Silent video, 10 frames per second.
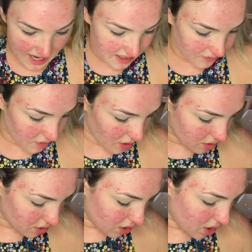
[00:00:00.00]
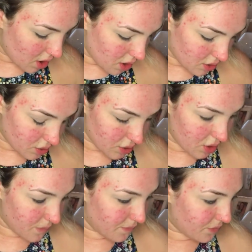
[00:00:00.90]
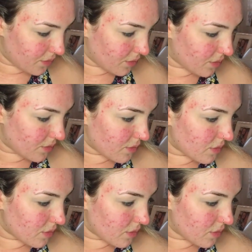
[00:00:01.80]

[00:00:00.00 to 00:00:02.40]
and I've got some